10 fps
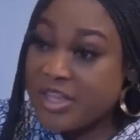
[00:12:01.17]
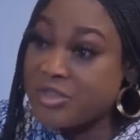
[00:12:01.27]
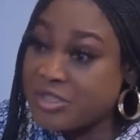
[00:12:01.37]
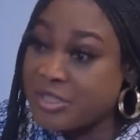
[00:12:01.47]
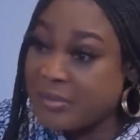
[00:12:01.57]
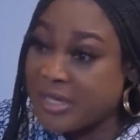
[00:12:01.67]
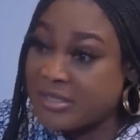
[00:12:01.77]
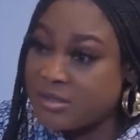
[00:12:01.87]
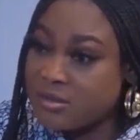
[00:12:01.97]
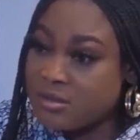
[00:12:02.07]
Are you not a
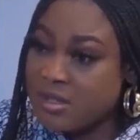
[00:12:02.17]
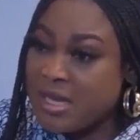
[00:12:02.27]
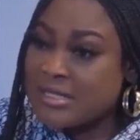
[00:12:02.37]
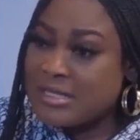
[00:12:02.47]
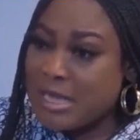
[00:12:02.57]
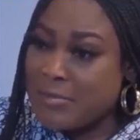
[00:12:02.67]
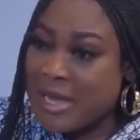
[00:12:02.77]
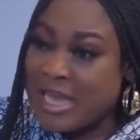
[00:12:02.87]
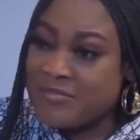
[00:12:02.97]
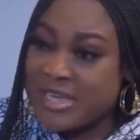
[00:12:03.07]
man? Take
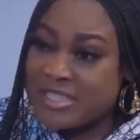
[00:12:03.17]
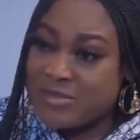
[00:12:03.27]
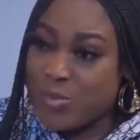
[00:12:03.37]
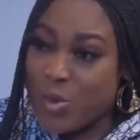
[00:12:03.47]
my advice,